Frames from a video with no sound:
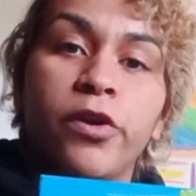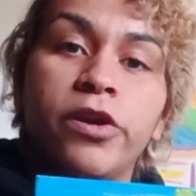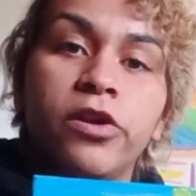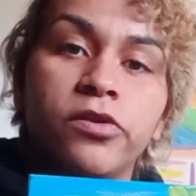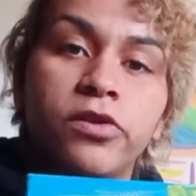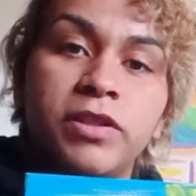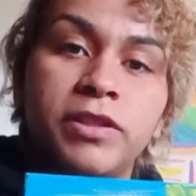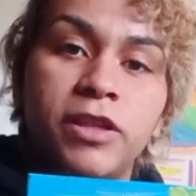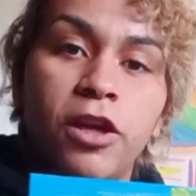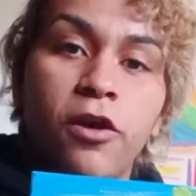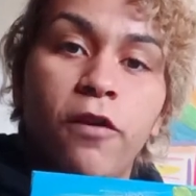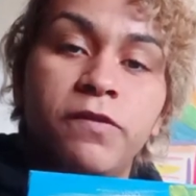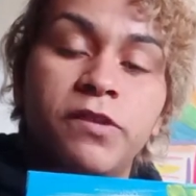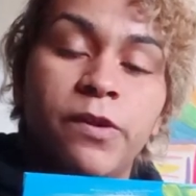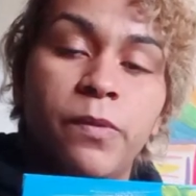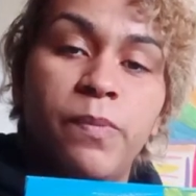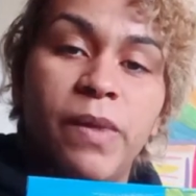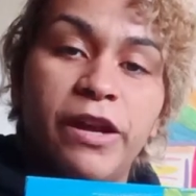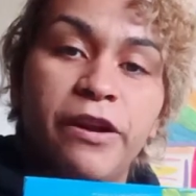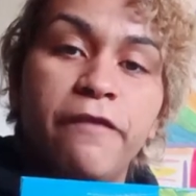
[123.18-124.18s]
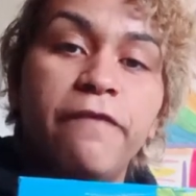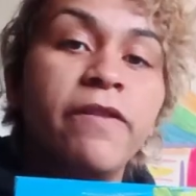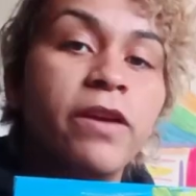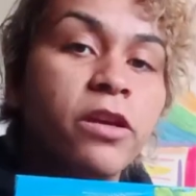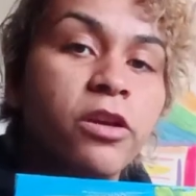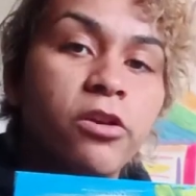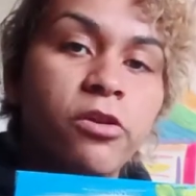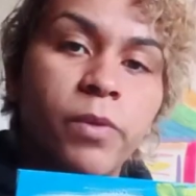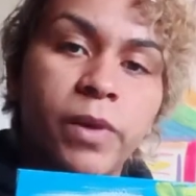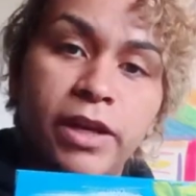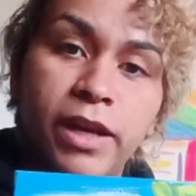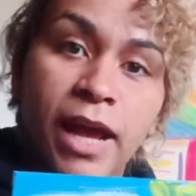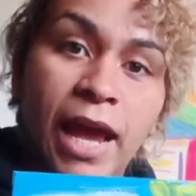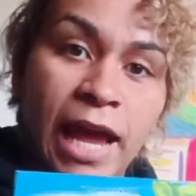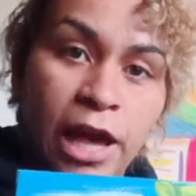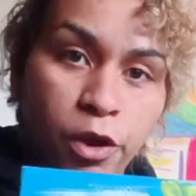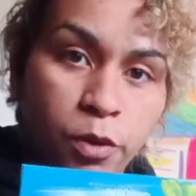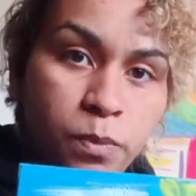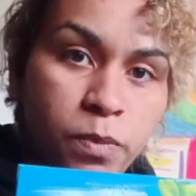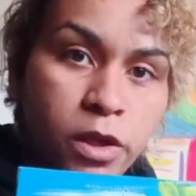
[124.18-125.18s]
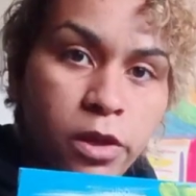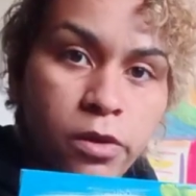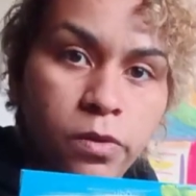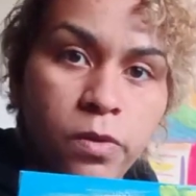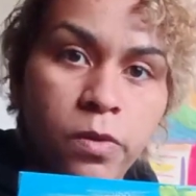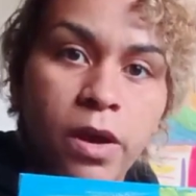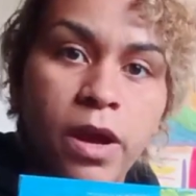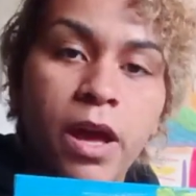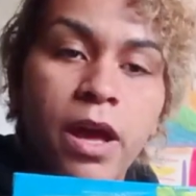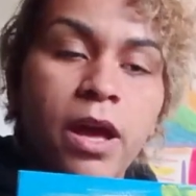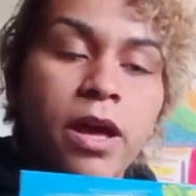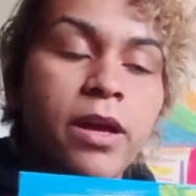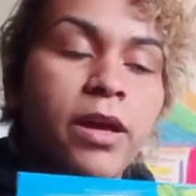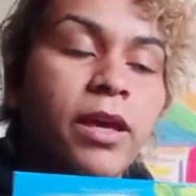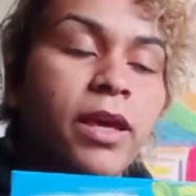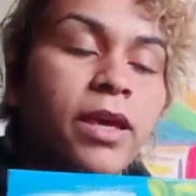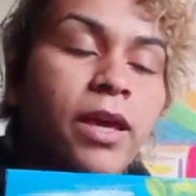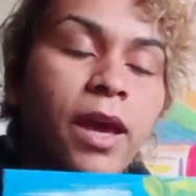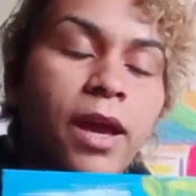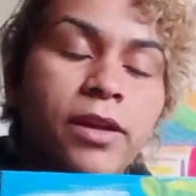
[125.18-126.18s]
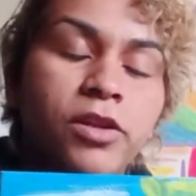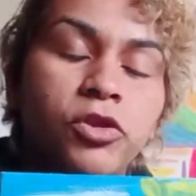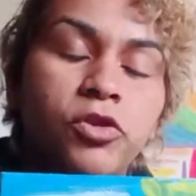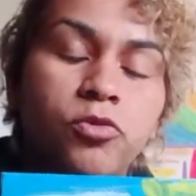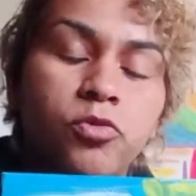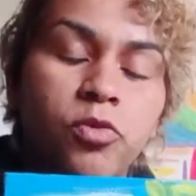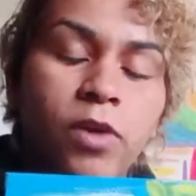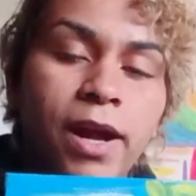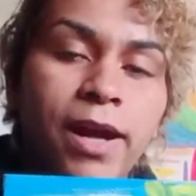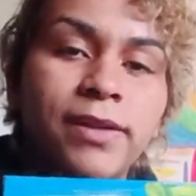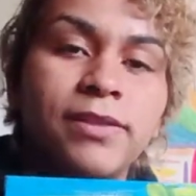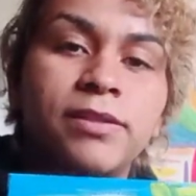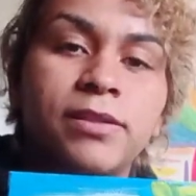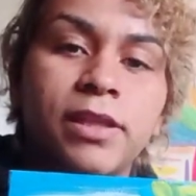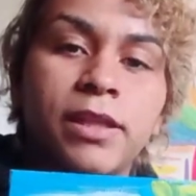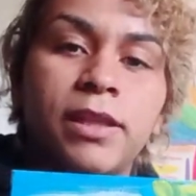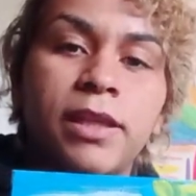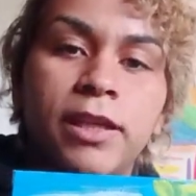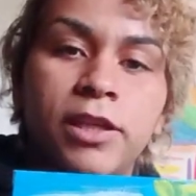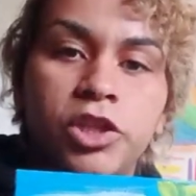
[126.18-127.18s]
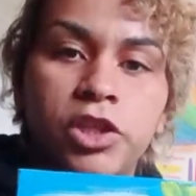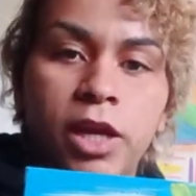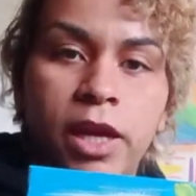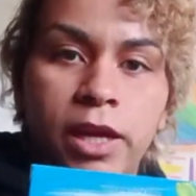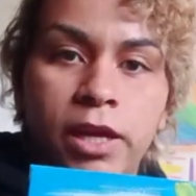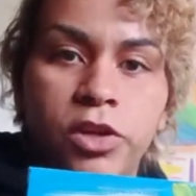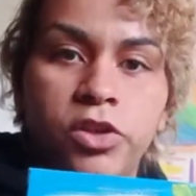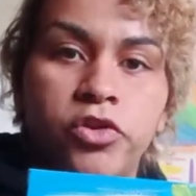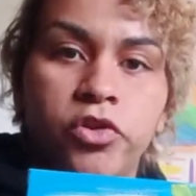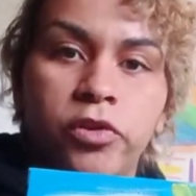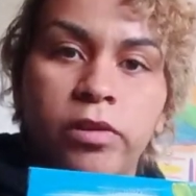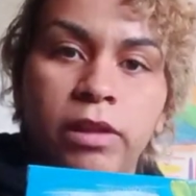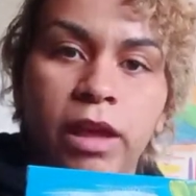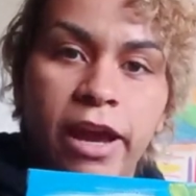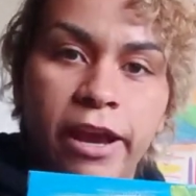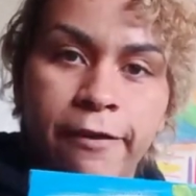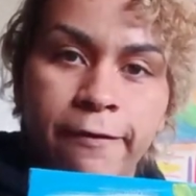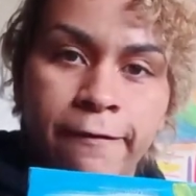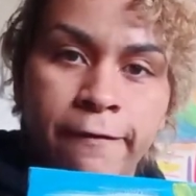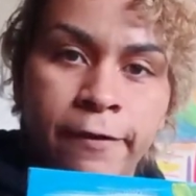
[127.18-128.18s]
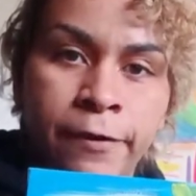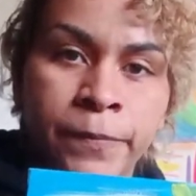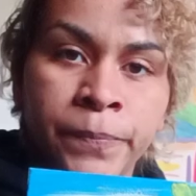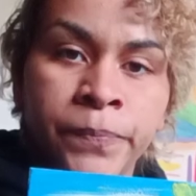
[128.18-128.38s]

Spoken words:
yourself to benefit you and help you can drastically change your life.